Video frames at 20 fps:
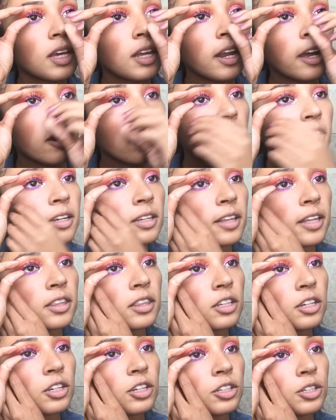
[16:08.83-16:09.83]
And I already let
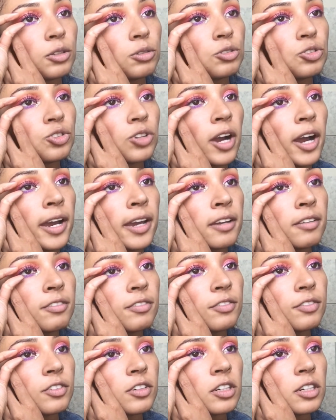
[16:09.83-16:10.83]
the glue dry
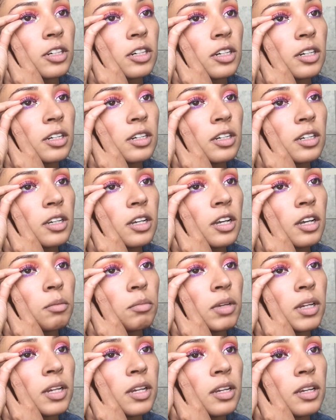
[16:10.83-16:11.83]
for a
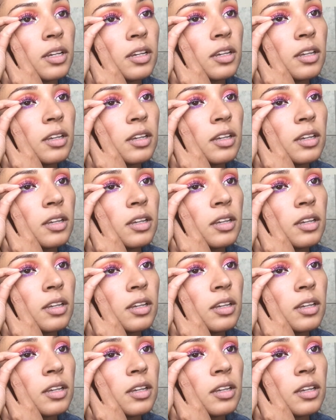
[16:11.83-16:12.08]
minute.